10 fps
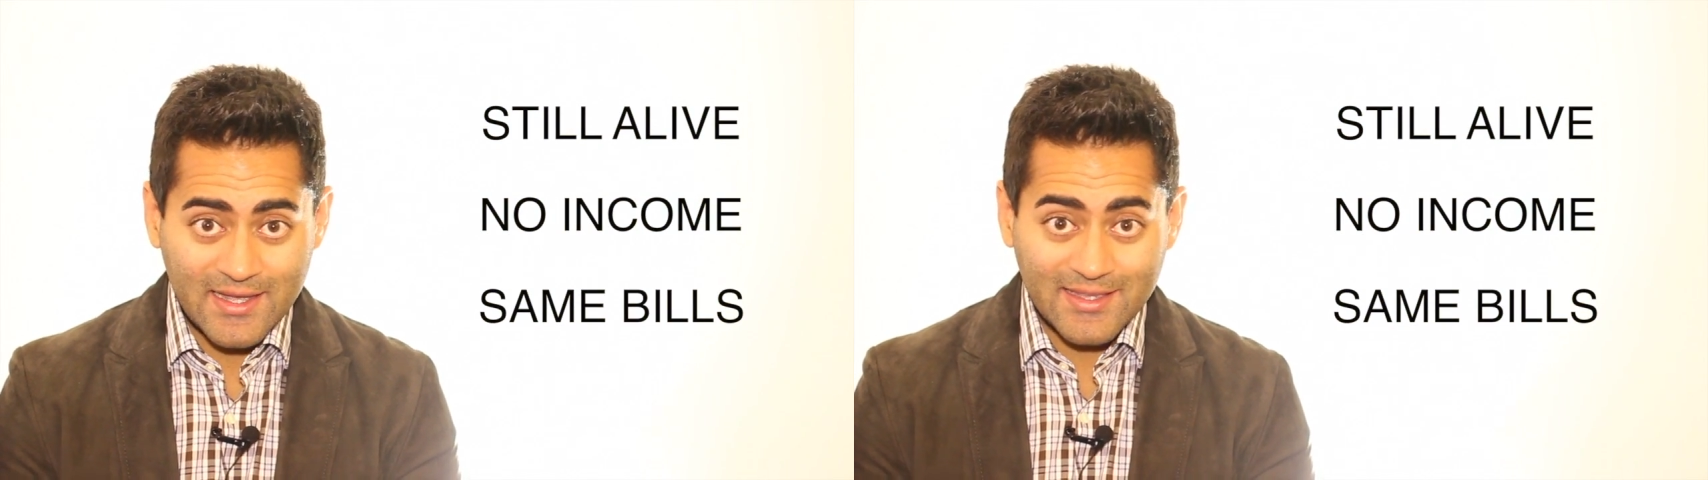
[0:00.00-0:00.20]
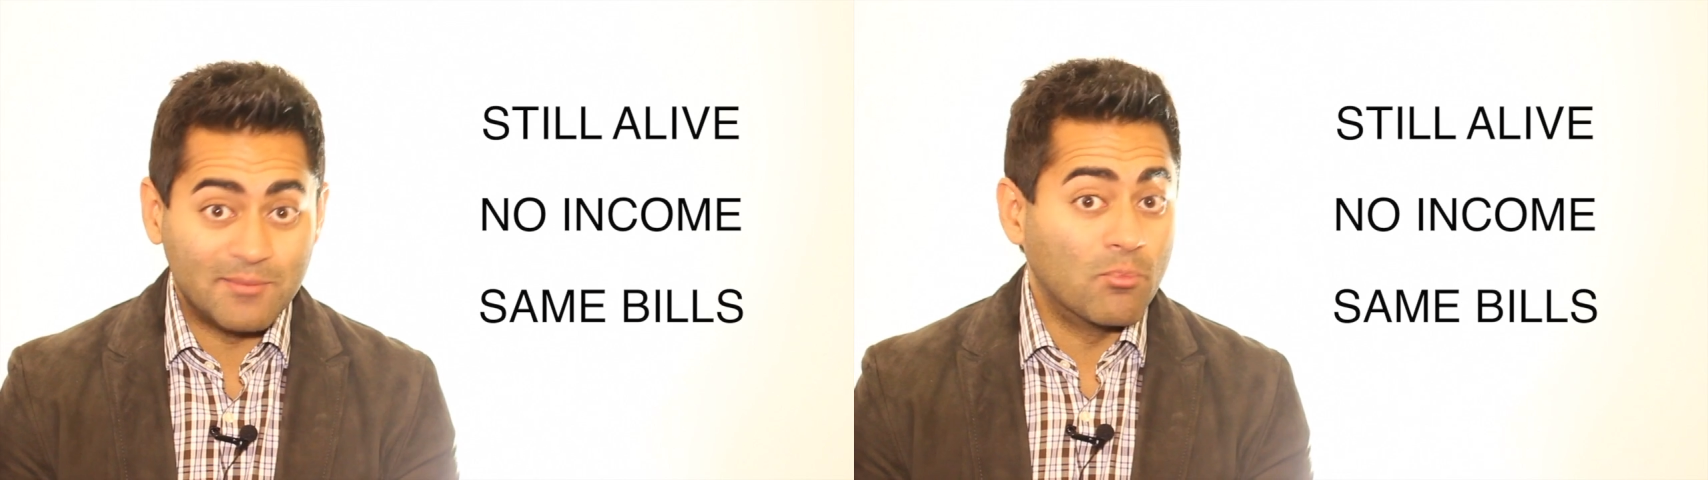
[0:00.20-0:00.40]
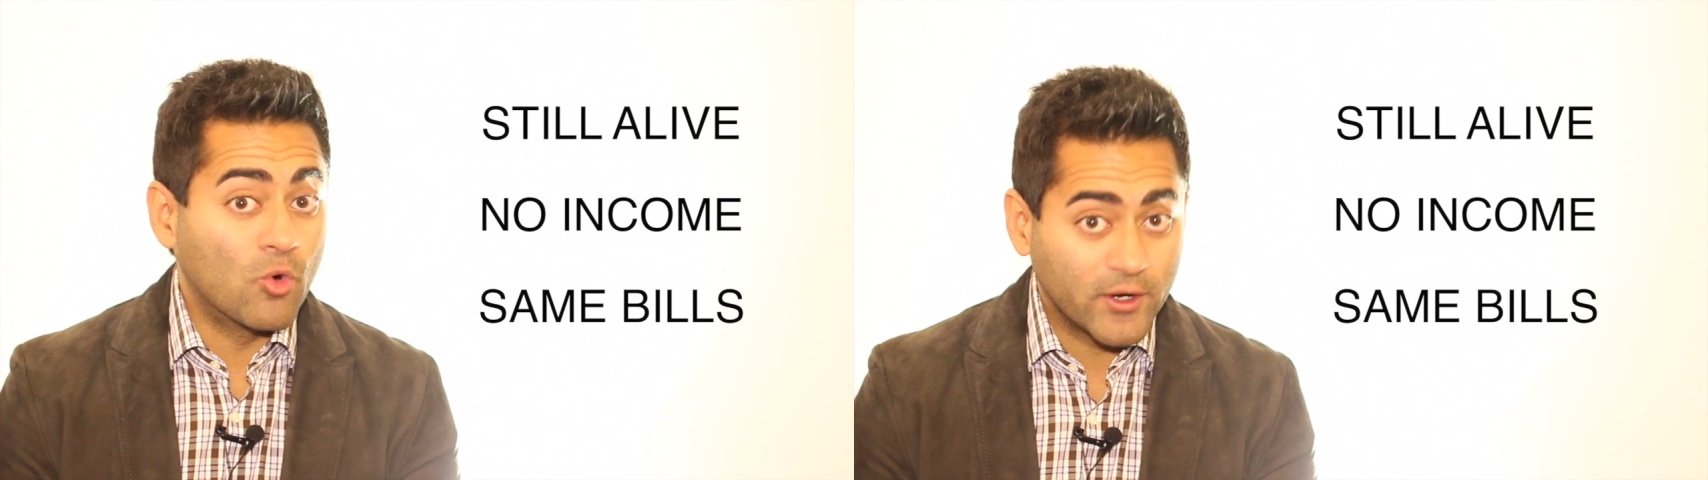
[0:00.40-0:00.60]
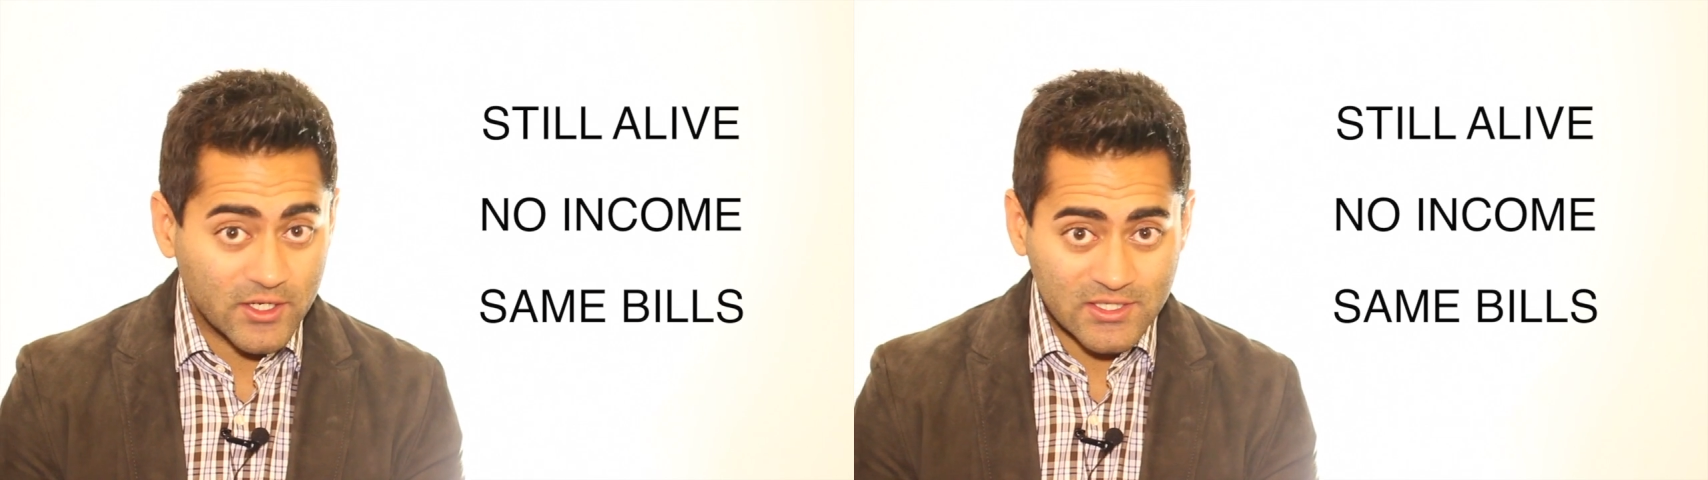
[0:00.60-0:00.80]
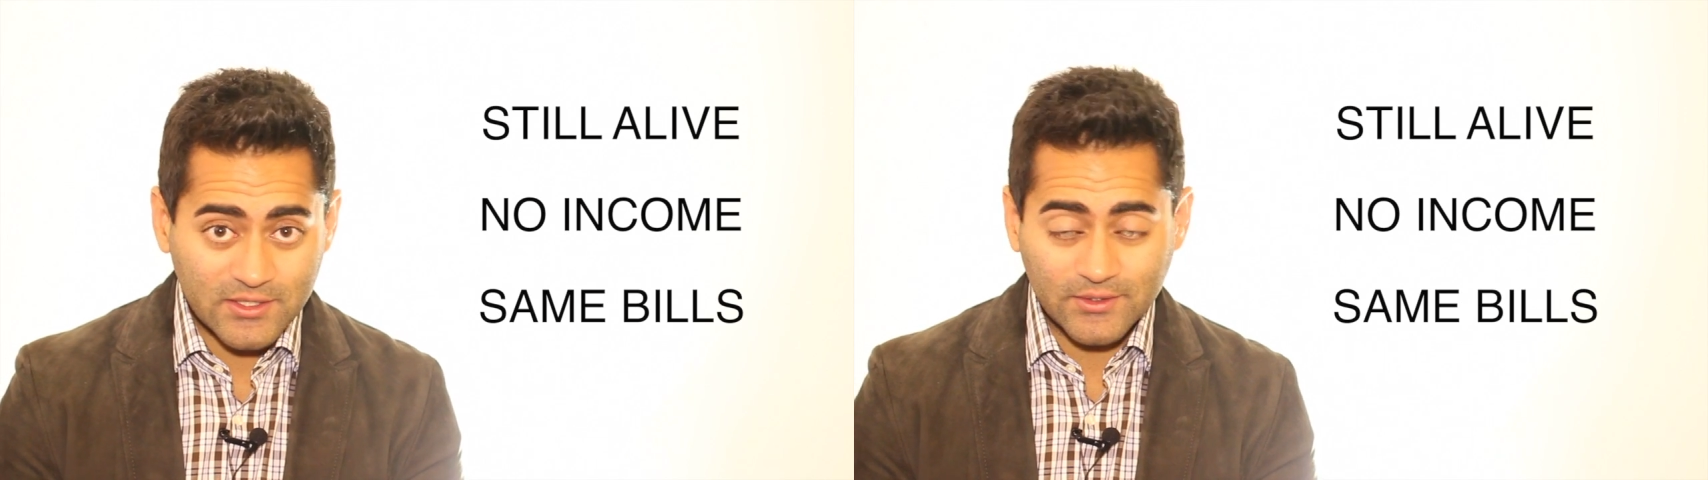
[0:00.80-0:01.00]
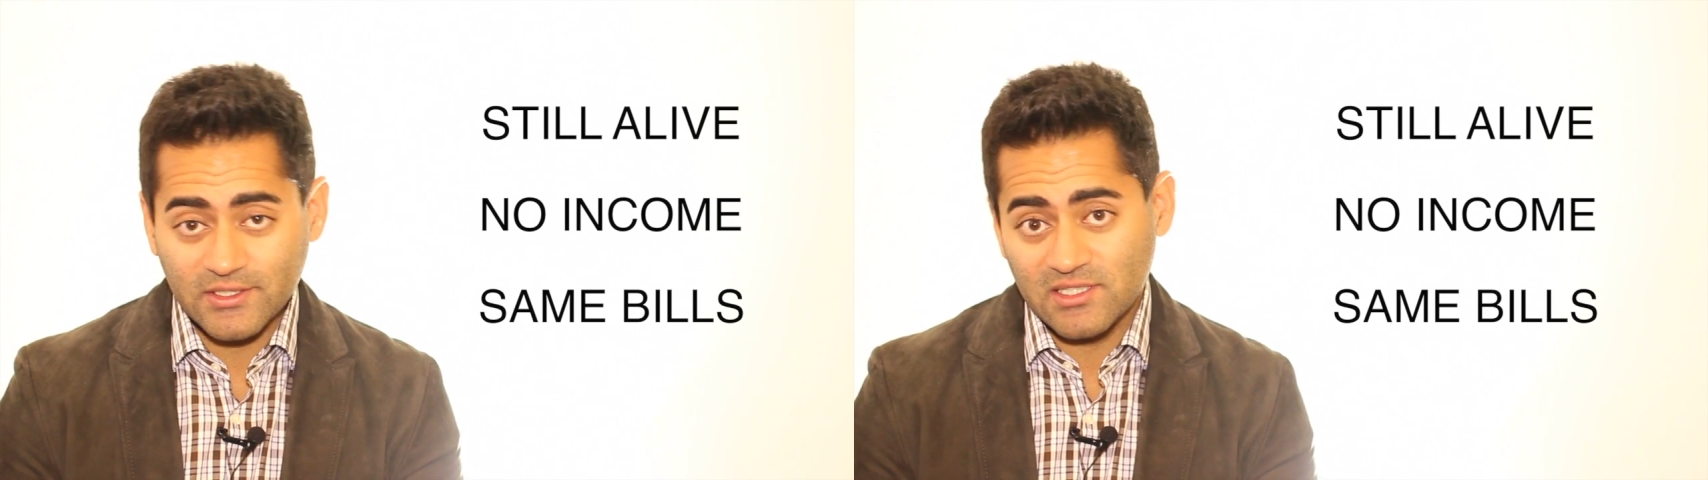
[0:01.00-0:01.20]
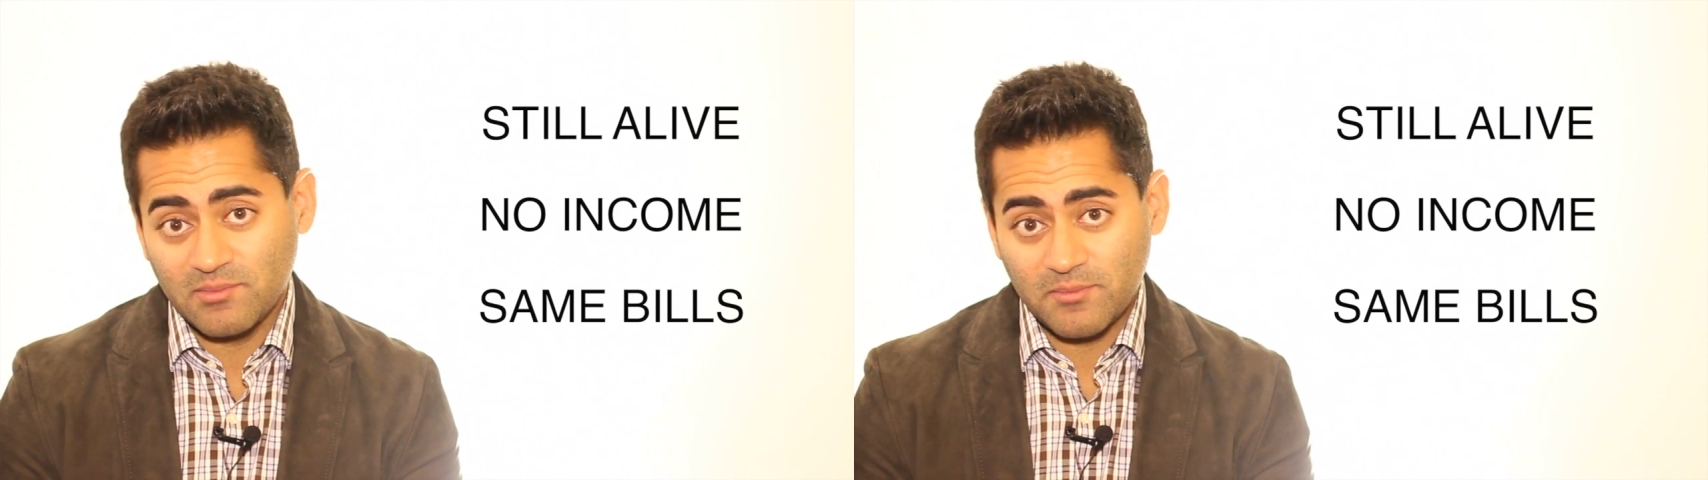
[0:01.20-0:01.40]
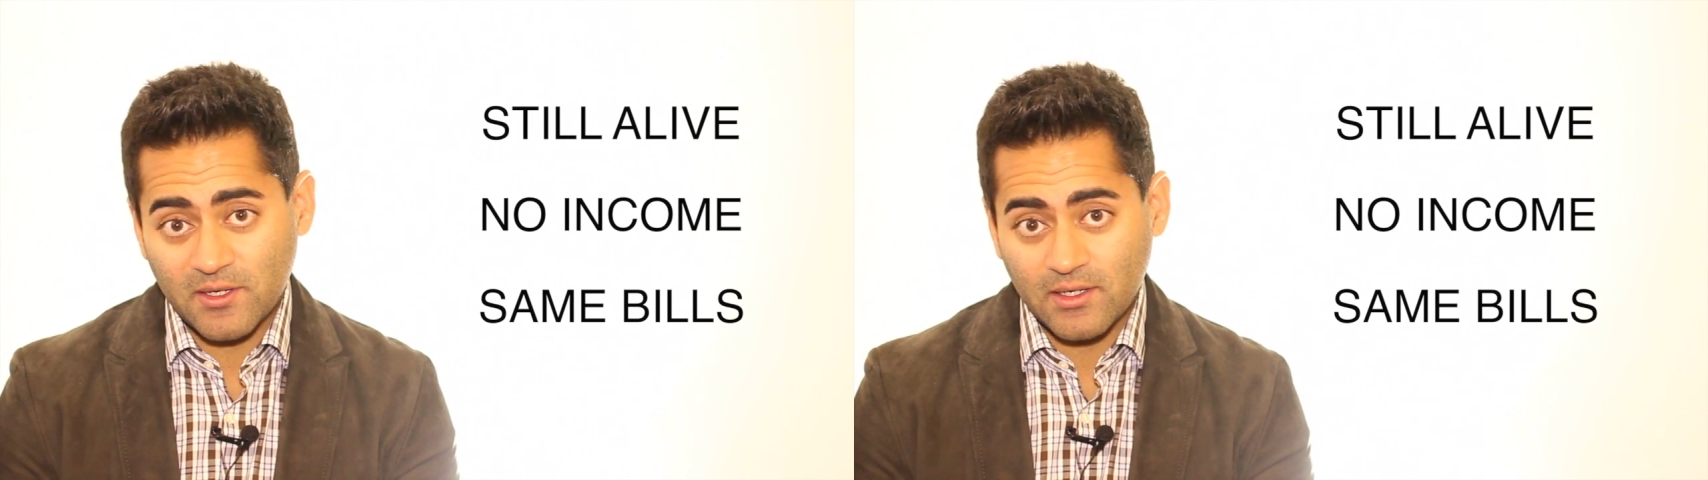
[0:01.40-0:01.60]
The mortgage still needs to be
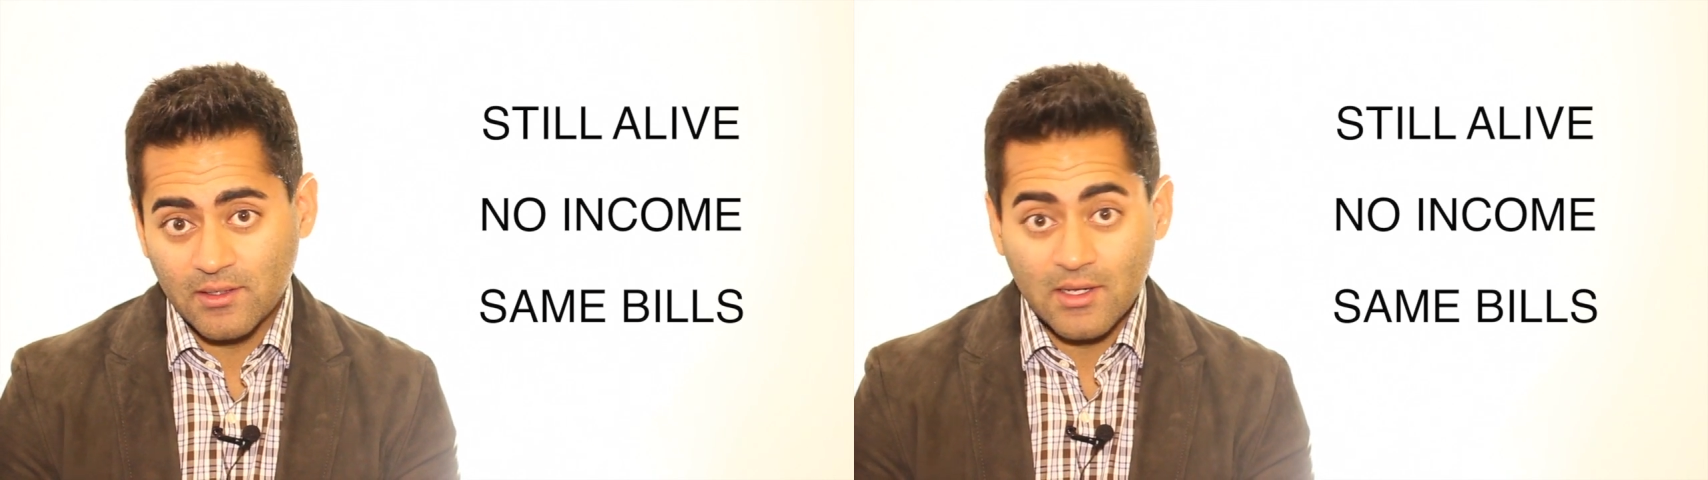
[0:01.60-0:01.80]
paid.